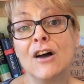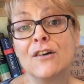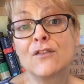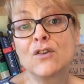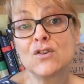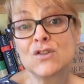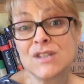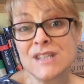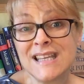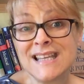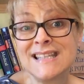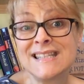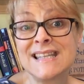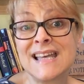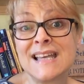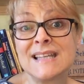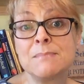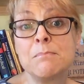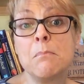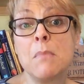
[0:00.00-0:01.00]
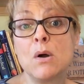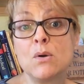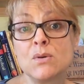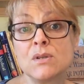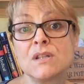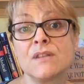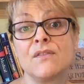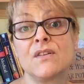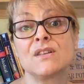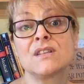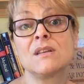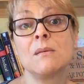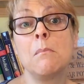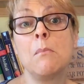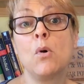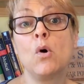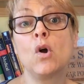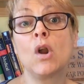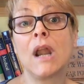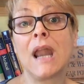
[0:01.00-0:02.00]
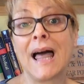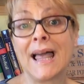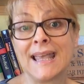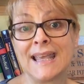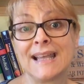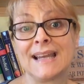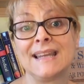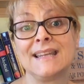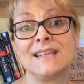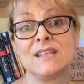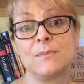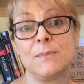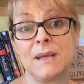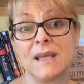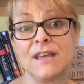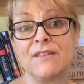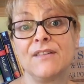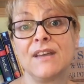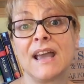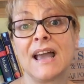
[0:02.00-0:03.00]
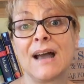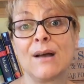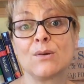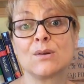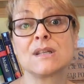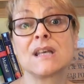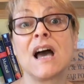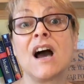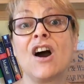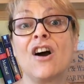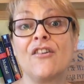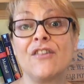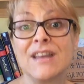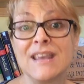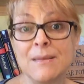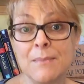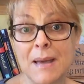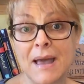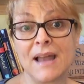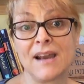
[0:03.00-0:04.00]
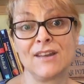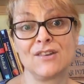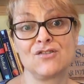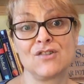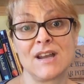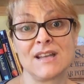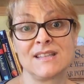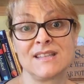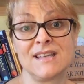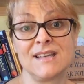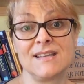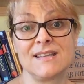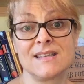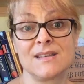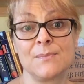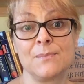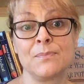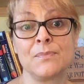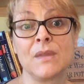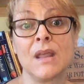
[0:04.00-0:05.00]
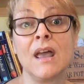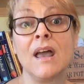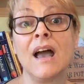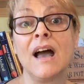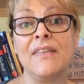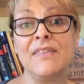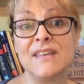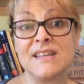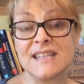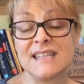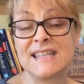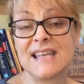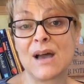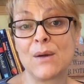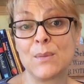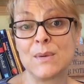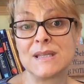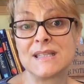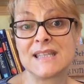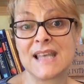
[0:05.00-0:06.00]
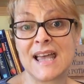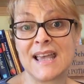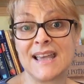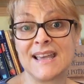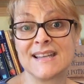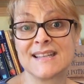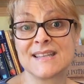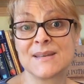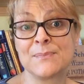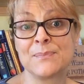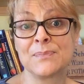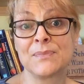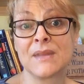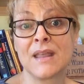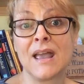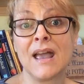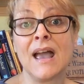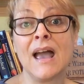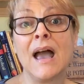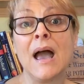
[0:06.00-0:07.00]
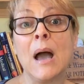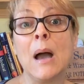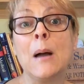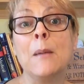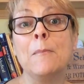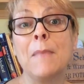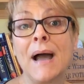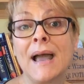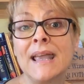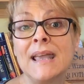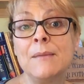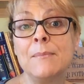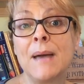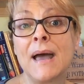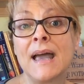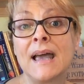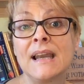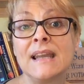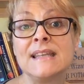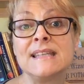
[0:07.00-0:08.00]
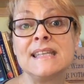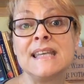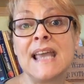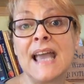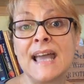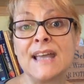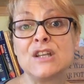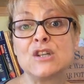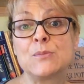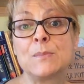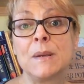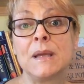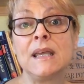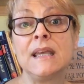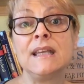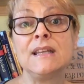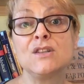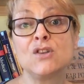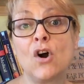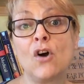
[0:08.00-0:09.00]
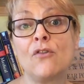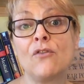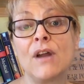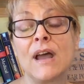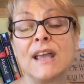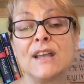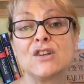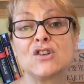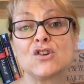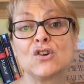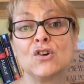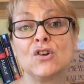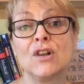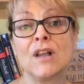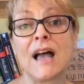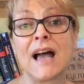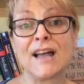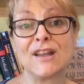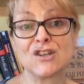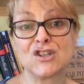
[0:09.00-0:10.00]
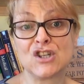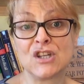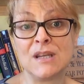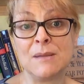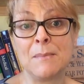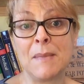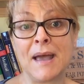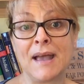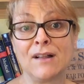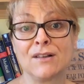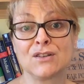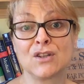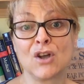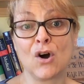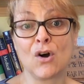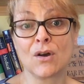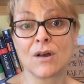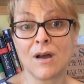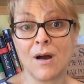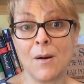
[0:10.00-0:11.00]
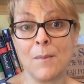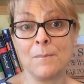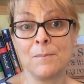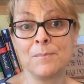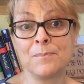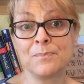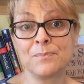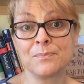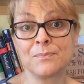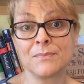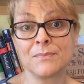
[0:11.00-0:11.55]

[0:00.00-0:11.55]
Of course, these days most of us are more likely to be giving out our email addresses, and this is how we say it. My email is ehp.rachel@gmail.com.